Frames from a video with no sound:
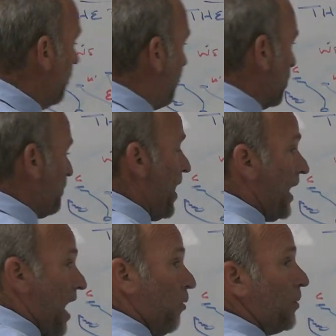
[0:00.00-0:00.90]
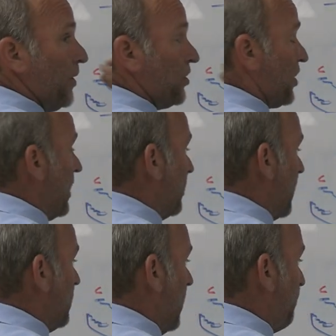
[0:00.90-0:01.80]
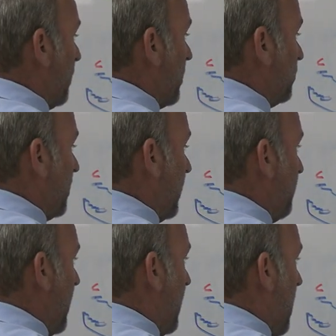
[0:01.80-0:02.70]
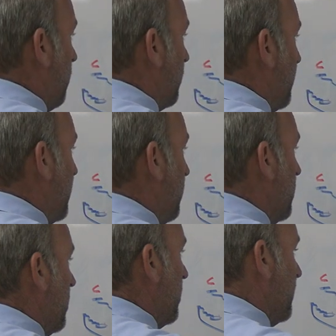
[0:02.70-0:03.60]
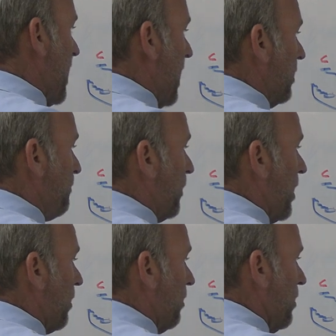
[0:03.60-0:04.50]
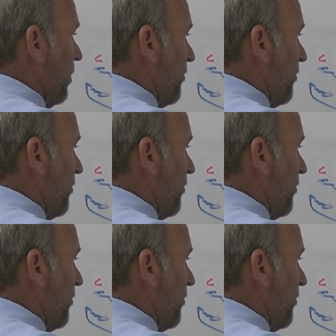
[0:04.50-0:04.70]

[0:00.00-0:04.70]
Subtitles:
First man out would be the sideline kick player. Second man out would be the alley player.